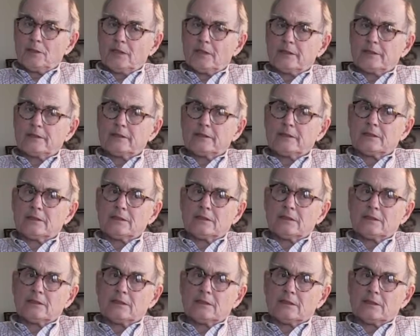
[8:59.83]
But
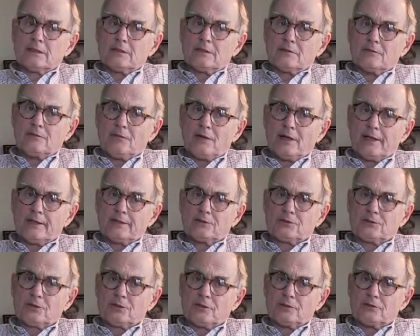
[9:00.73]
the flight
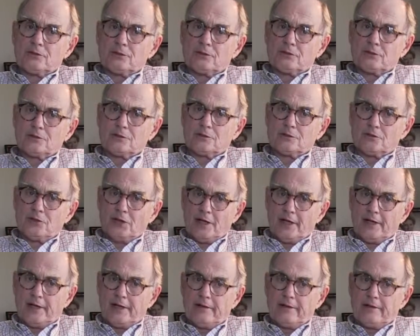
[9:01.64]
surgeons
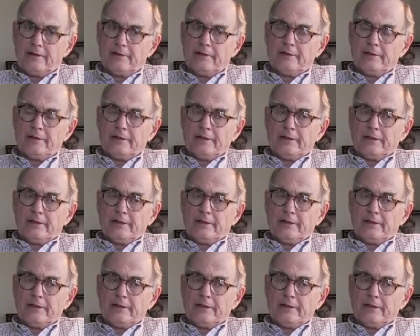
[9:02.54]
there,